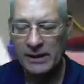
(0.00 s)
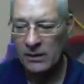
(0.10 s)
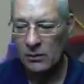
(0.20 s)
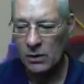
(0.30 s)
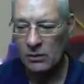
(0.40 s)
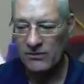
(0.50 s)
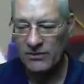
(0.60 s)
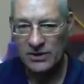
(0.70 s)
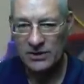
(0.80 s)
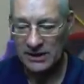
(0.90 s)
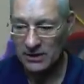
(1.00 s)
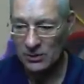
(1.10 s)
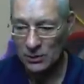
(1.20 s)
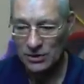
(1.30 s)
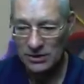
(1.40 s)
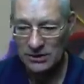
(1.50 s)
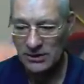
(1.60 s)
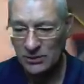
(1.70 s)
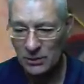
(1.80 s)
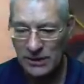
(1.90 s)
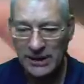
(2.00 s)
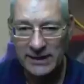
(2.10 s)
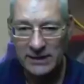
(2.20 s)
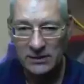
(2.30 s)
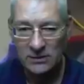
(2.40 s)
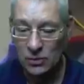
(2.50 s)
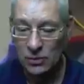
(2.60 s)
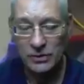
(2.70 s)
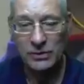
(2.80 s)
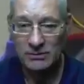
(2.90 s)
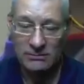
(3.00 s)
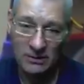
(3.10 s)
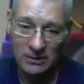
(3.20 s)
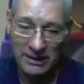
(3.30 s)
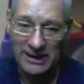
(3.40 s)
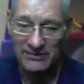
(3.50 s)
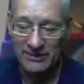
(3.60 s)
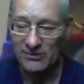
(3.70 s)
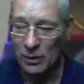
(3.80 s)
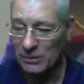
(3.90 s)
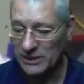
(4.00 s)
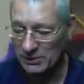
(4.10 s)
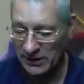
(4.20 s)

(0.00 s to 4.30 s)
well the first thing of course that this would need or could benefit from let's put it